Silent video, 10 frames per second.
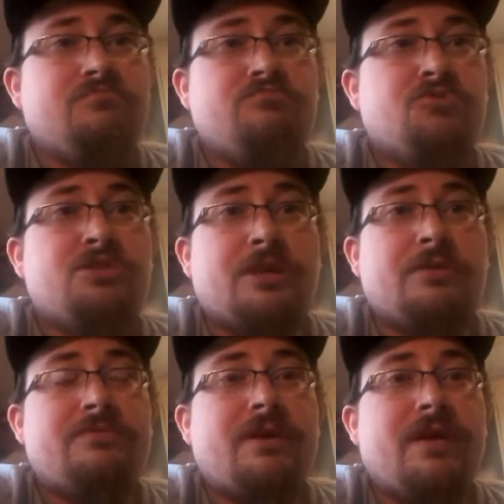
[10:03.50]

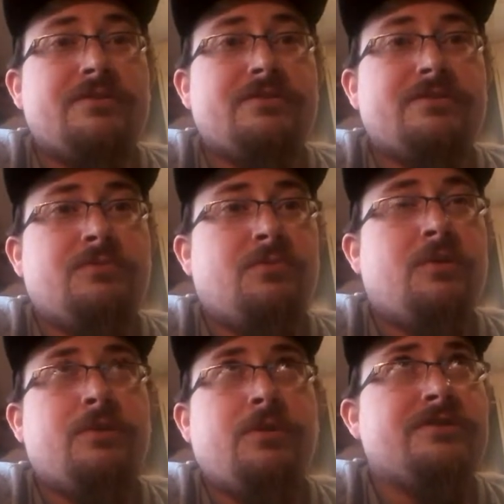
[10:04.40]
sacrifice,
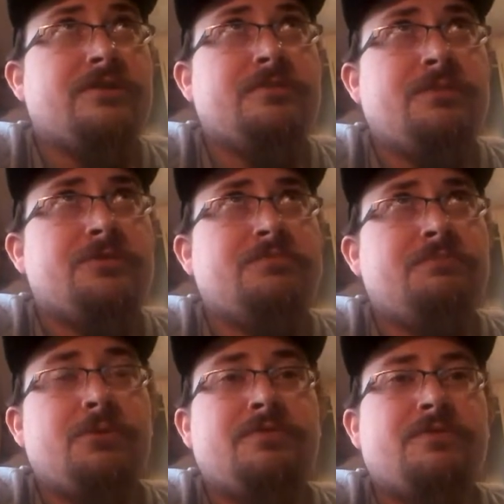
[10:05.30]
what was it, the most
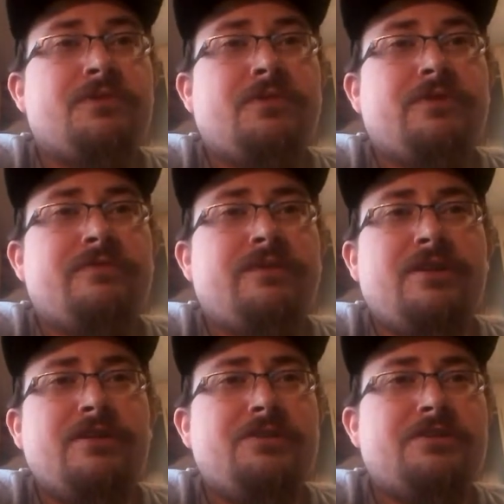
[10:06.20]
beautiful girl in the
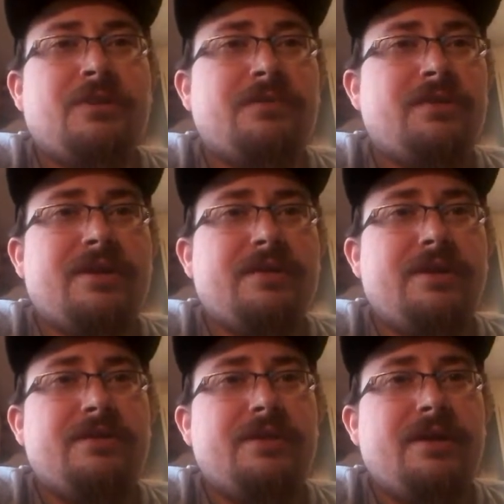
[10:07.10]
village or something like
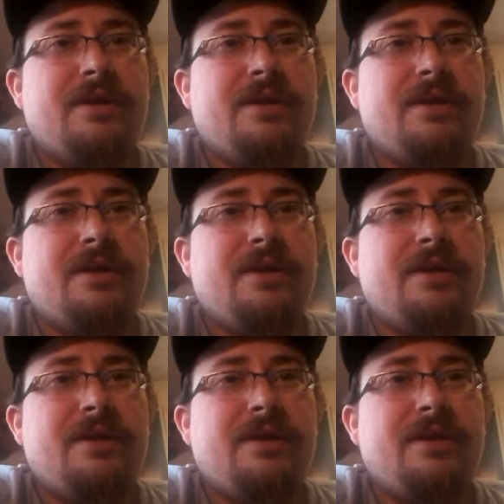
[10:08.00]
that,